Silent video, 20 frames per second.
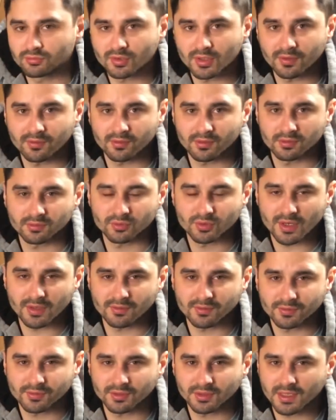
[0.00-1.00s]
drive
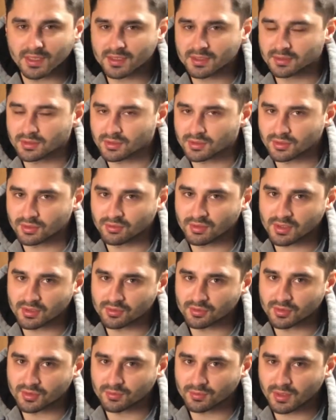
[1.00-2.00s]
it for less, there's no
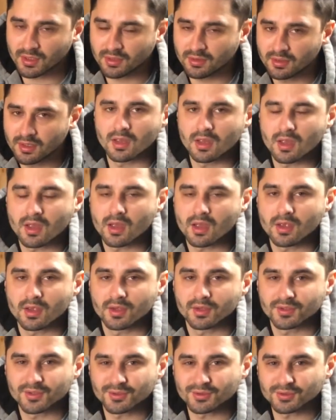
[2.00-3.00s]
issue as well.
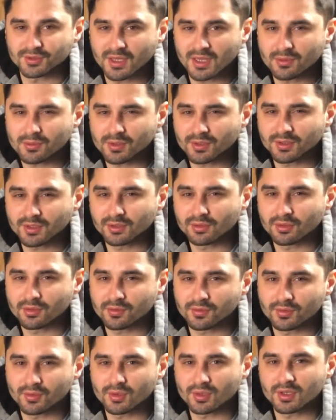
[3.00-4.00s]
So today we're going to
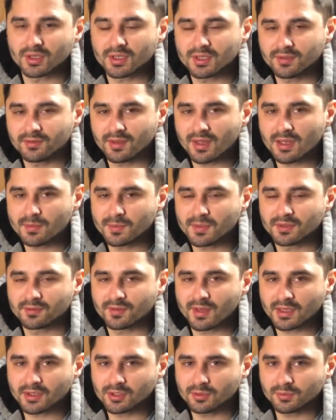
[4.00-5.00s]
look for EVAP
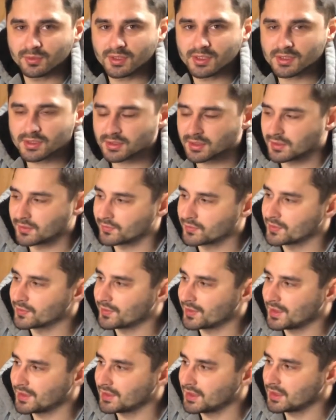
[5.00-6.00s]
and vacuum leaks, and if you
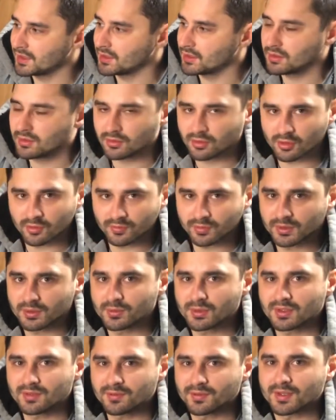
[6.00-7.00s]
find any,
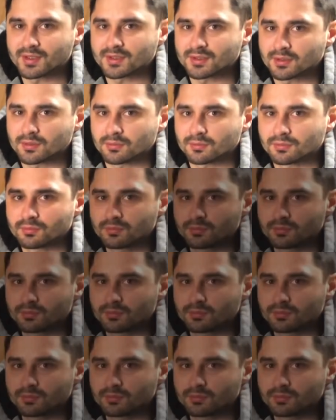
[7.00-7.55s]
hopefully we can fix them.